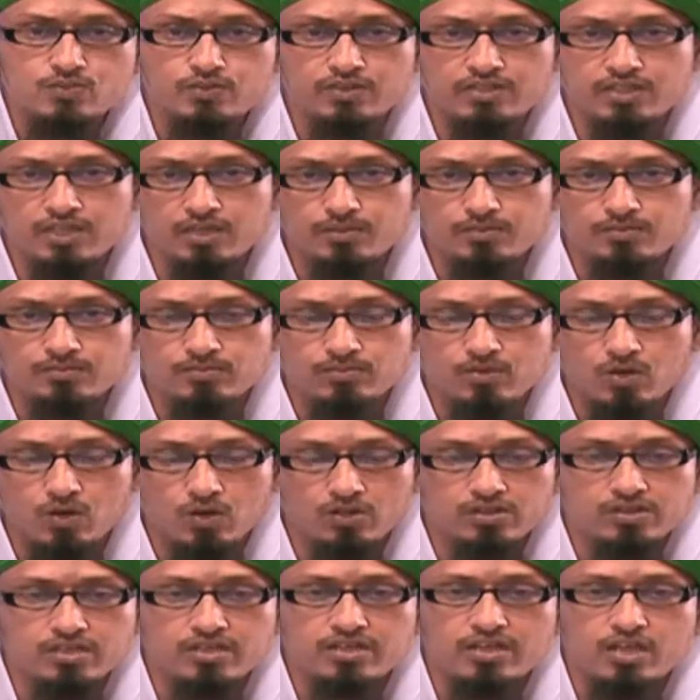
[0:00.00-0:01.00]
with him
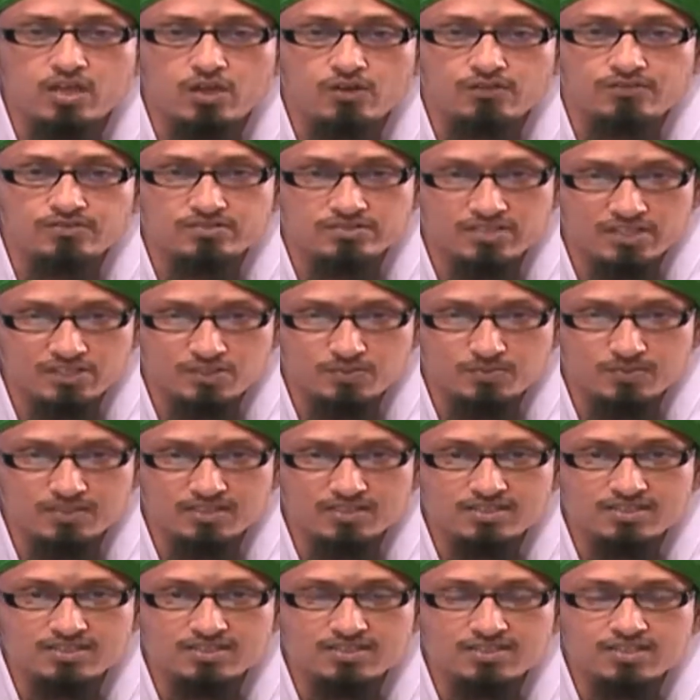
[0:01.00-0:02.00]
on the day of
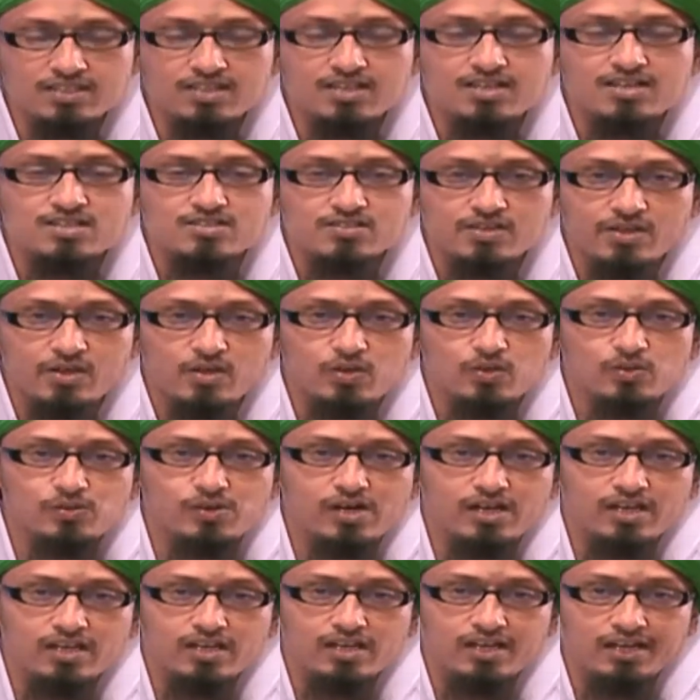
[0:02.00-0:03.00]
judgment. Sallu
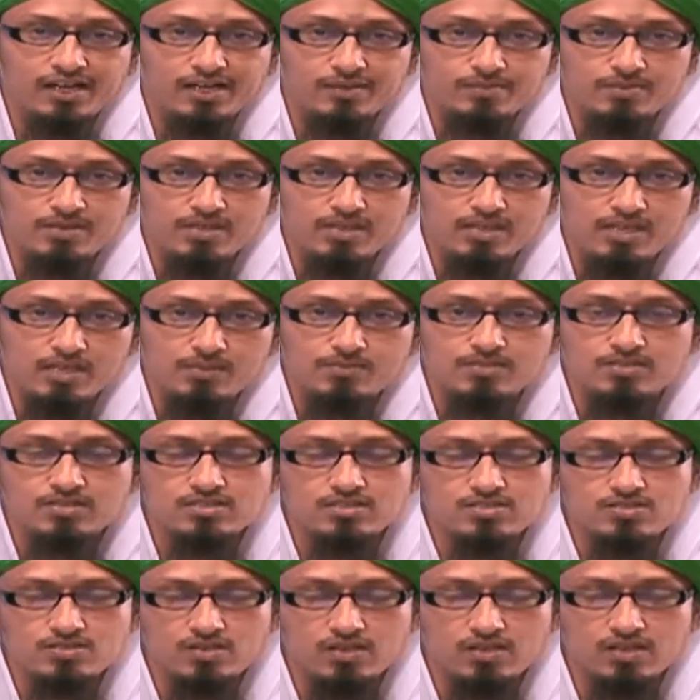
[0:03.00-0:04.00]
ala al-Habib
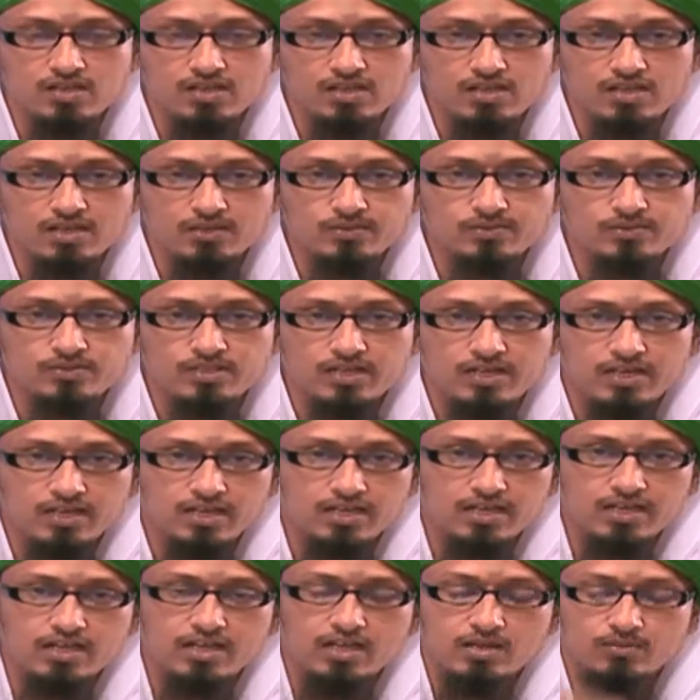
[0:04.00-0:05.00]
sallallahu
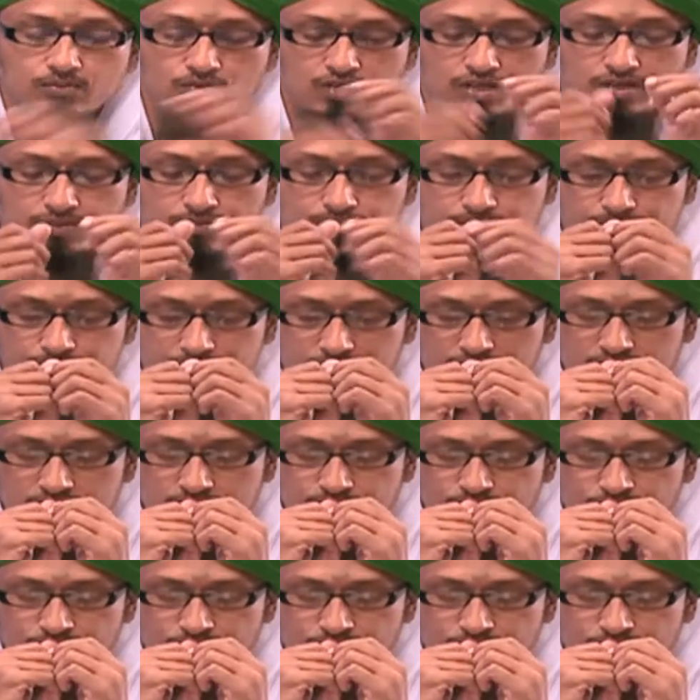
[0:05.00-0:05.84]
ta'ala ala Muhammad